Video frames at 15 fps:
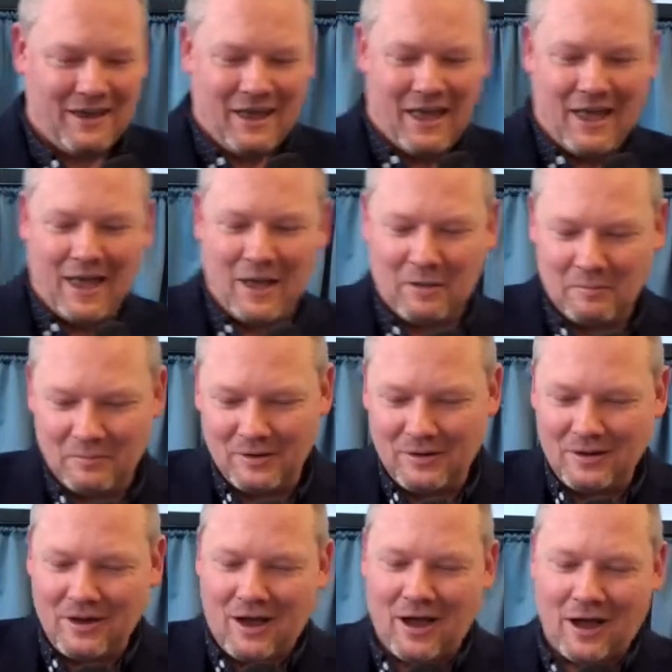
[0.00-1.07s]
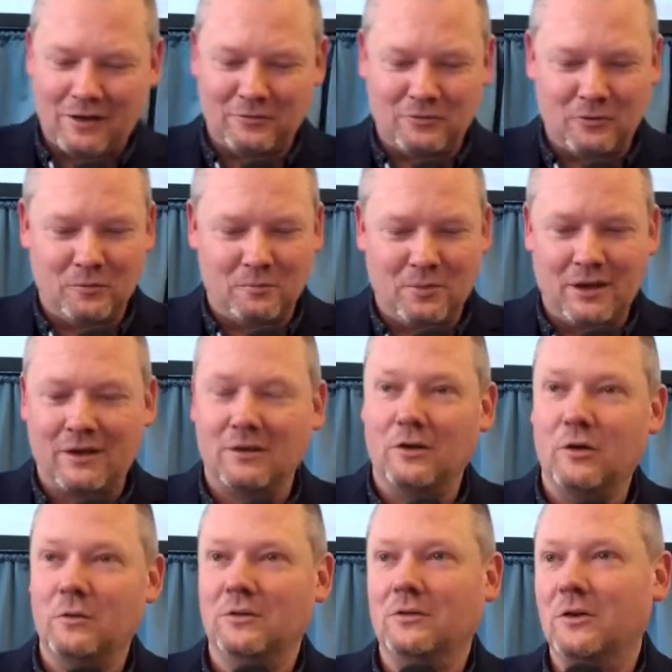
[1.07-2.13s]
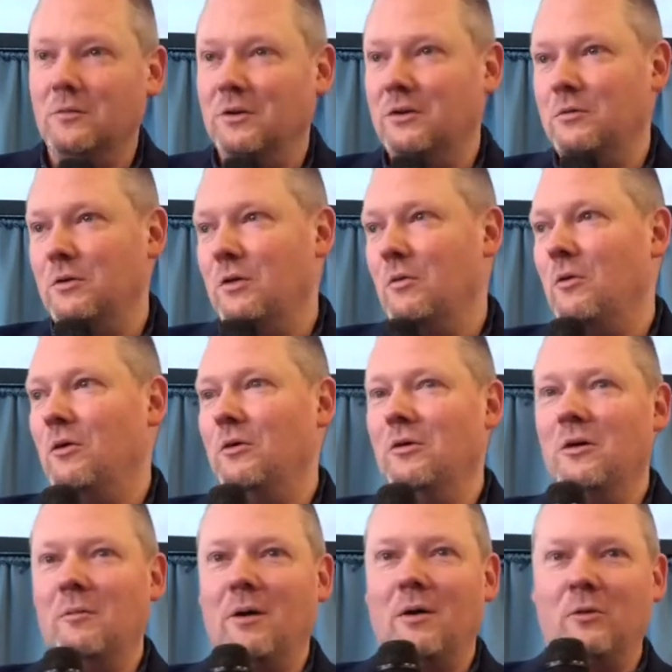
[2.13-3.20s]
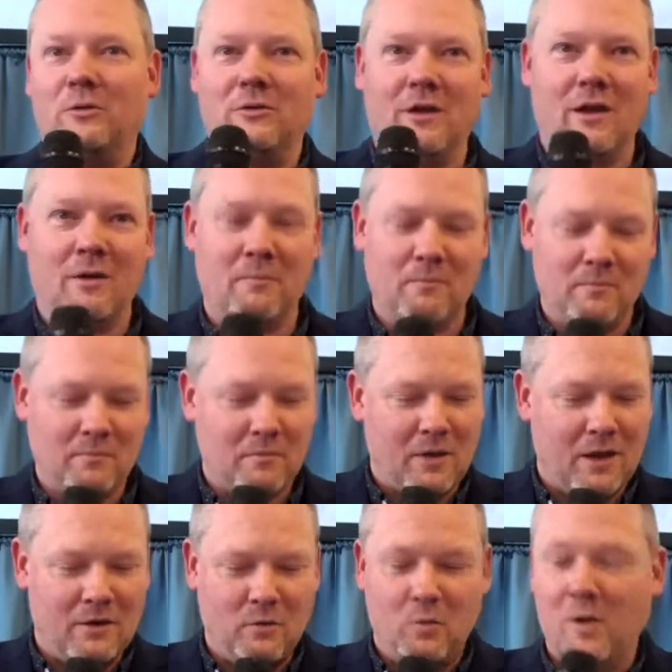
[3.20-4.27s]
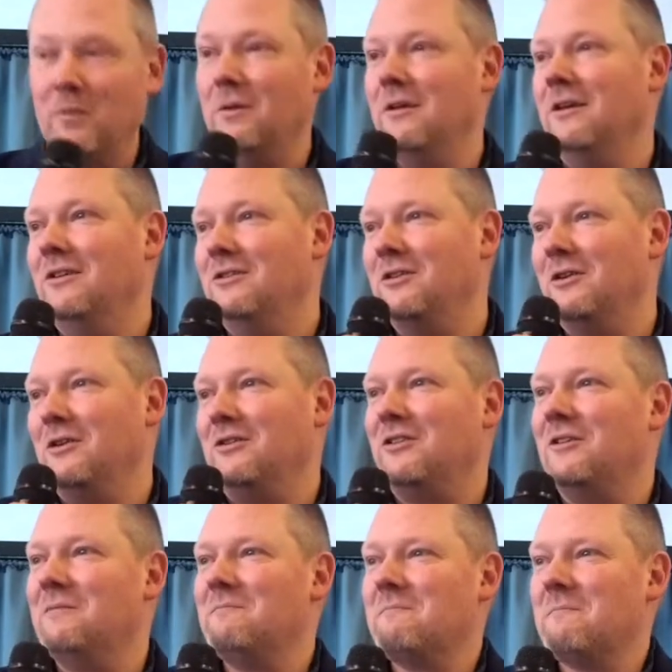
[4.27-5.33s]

I had fun picking who was going to be doing the one about men and women in church.